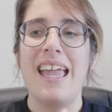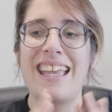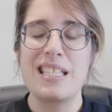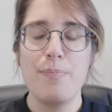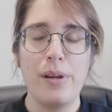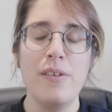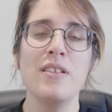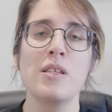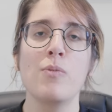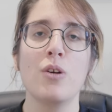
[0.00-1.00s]

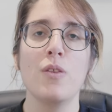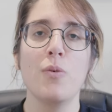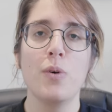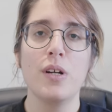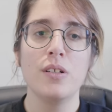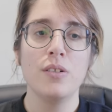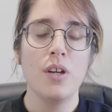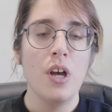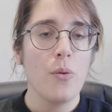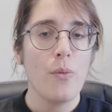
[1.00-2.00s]
experience more of the world,
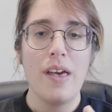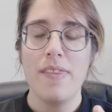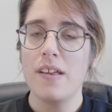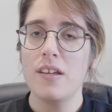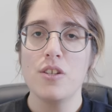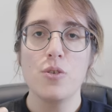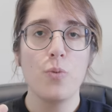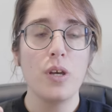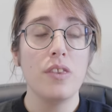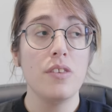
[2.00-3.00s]
whether that is
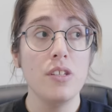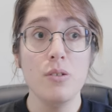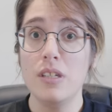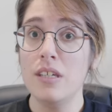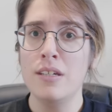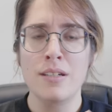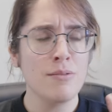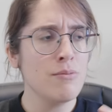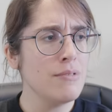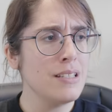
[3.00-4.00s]
with new
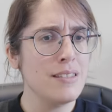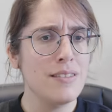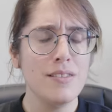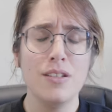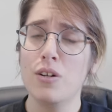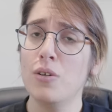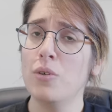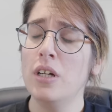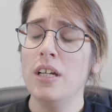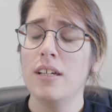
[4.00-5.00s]
gear, with, you
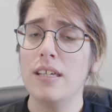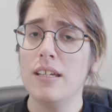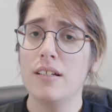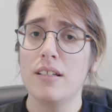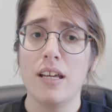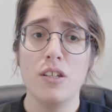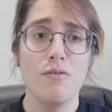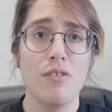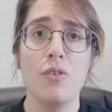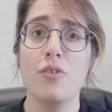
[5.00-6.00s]
know, gear that
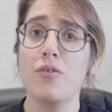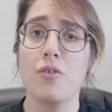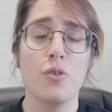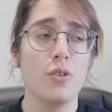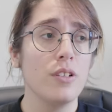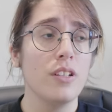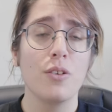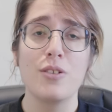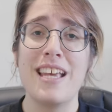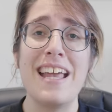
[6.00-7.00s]
you've owned for, you
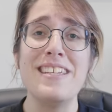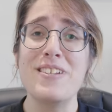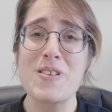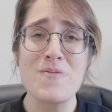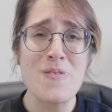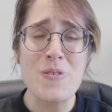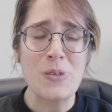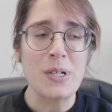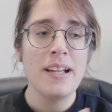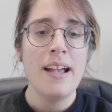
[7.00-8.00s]
know, 10 years or
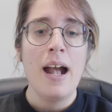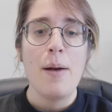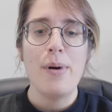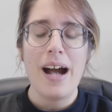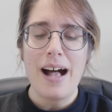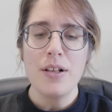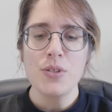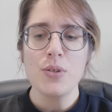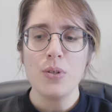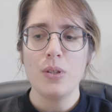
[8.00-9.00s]
more, but
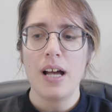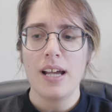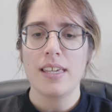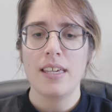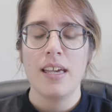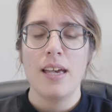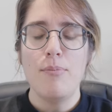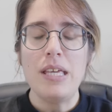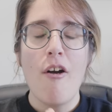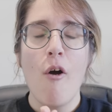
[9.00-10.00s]
also like
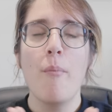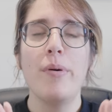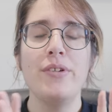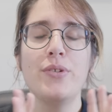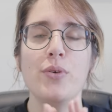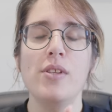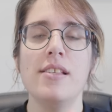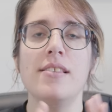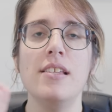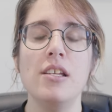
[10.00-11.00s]
be open to
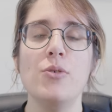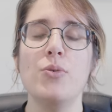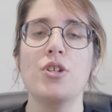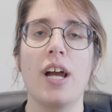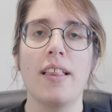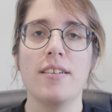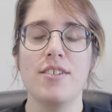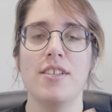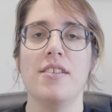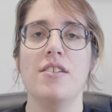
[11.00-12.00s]
these new
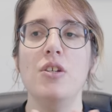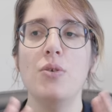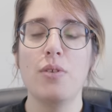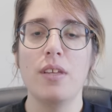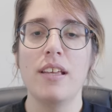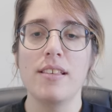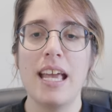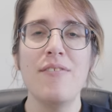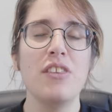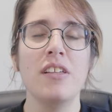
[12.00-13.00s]
challenges and new things,
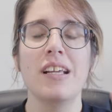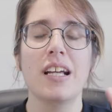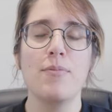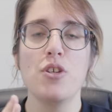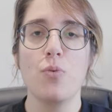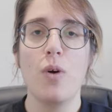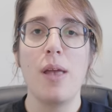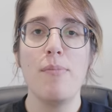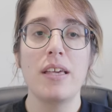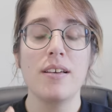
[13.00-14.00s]
everything that comes your
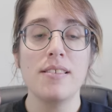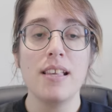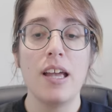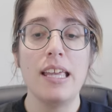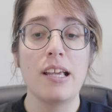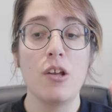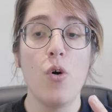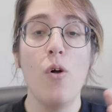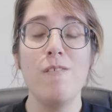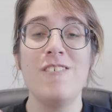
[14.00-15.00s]
way, because it can
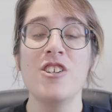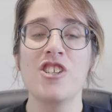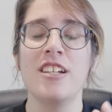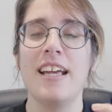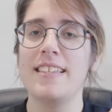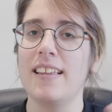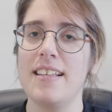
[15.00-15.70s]
all function as a